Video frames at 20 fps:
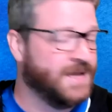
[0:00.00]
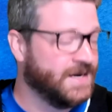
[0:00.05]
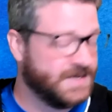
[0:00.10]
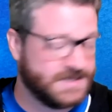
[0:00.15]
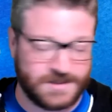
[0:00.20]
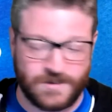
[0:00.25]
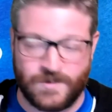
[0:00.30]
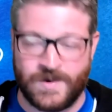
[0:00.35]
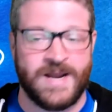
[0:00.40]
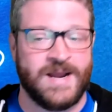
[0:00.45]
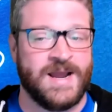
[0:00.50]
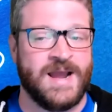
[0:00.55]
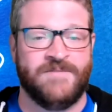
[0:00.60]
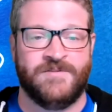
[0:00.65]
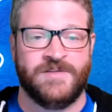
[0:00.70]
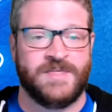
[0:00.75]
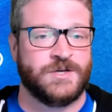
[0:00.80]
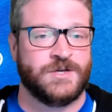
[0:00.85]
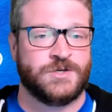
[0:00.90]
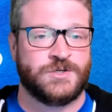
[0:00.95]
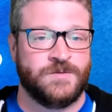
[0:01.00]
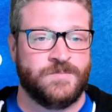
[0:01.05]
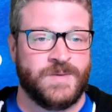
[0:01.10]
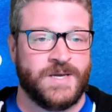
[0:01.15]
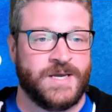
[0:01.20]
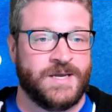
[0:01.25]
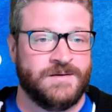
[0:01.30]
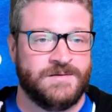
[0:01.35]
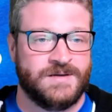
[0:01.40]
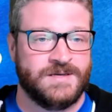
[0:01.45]
is the way everything should
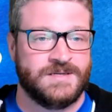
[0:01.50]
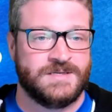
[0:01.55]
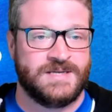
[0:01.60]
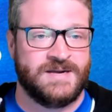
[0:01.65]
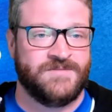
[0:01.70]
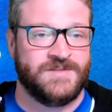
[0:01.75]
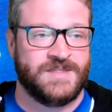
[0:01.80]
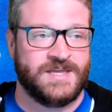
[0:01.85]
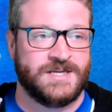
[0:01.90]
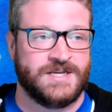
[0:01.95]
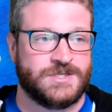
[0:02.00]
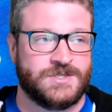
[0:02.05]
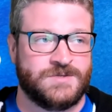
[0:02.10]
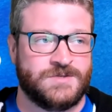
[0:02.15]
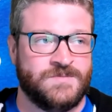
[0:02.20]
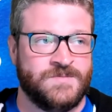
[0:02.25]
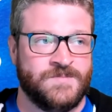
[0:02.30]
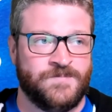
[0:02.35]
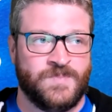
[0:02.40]
be, because everything is